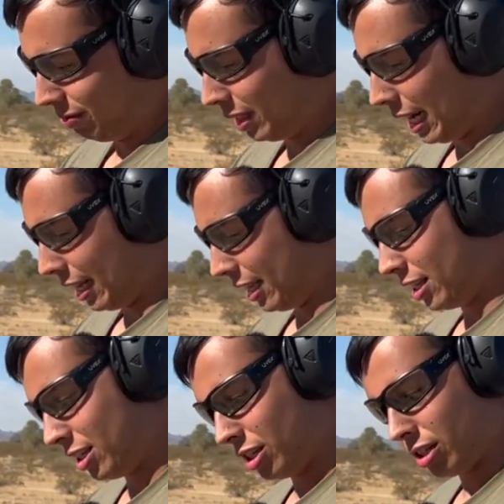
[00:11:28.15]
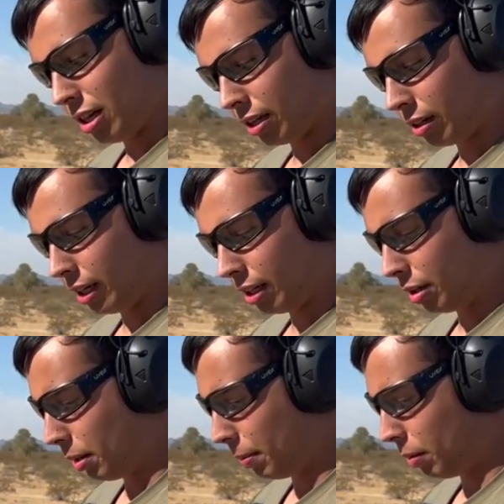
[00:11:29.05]
Yeah, this is just not great. There
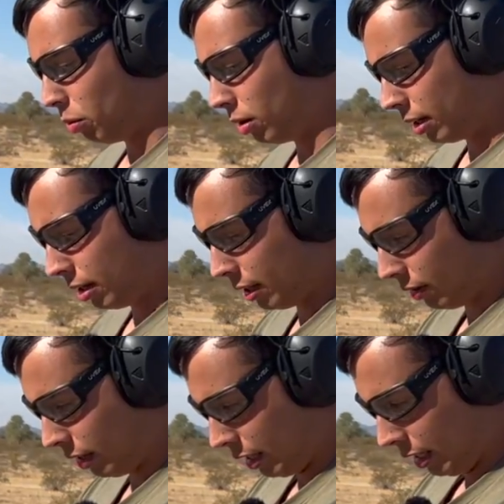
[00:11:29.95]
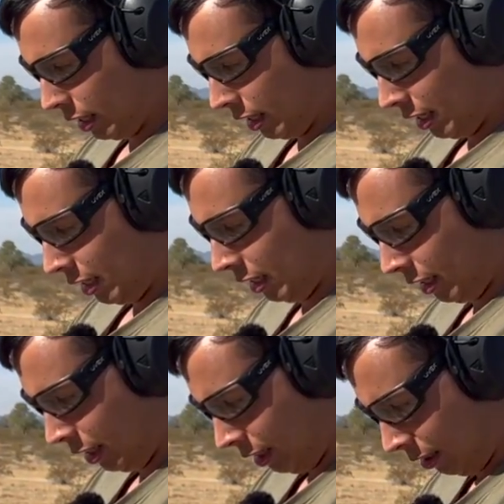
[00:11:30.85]
might be one round left.
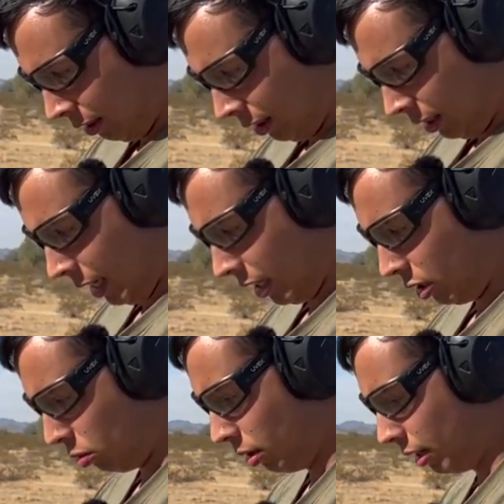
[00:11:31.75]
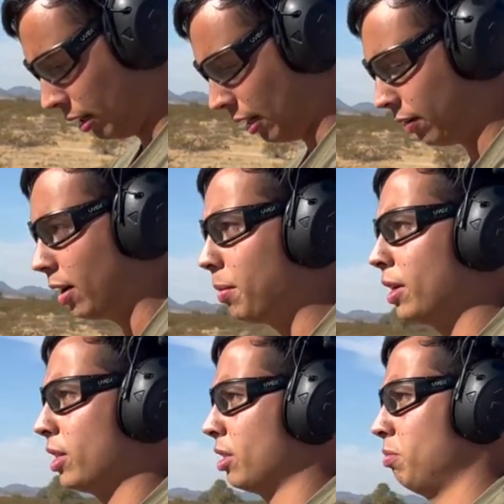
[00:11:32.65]
Yeah, there's one round left. I'm gonna
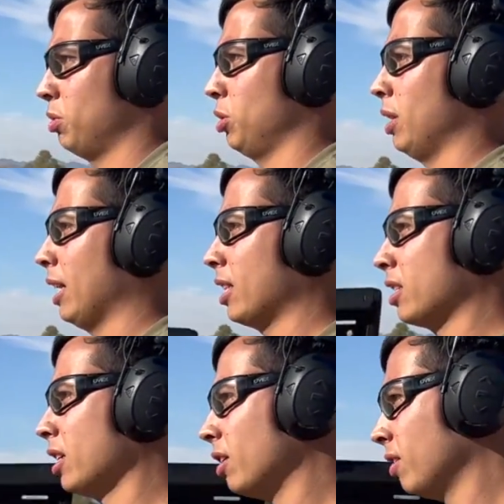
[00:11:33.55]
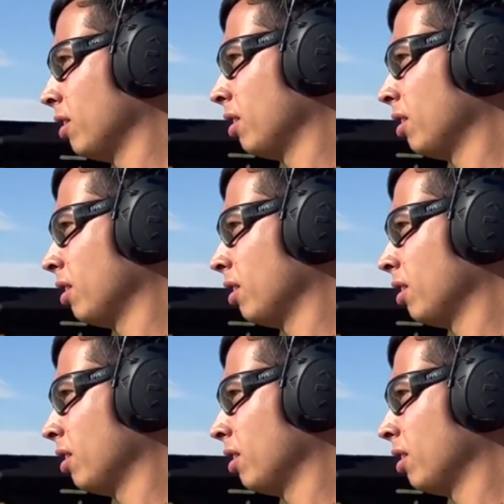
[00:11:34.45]
just shoot it at the steel.